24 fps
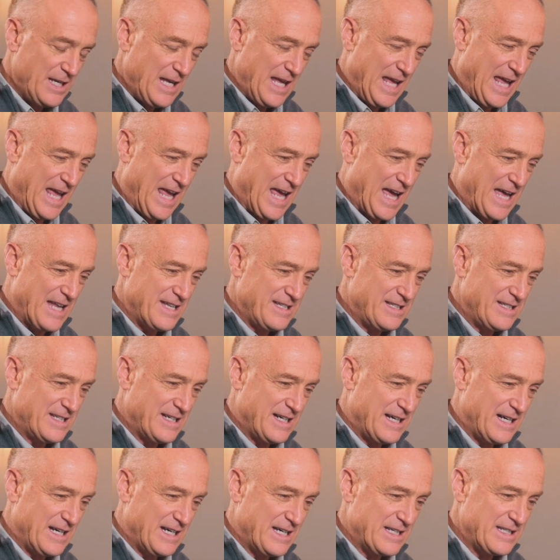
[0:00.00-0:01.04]
And
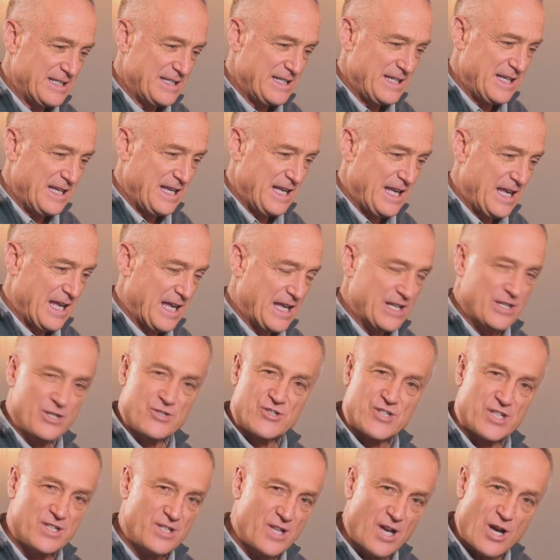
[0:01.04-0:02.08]
you
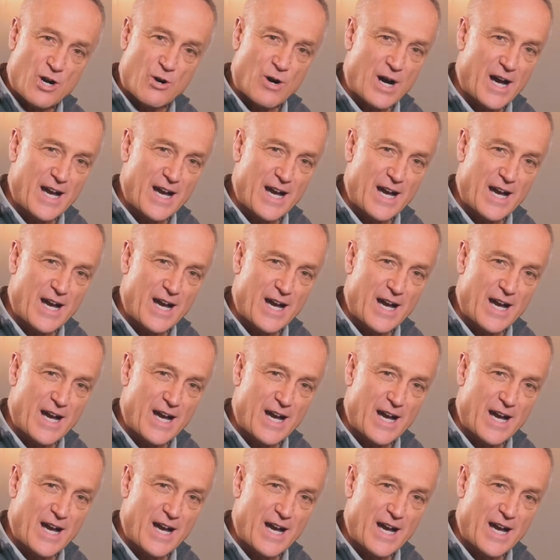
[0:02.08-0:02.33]
say, no,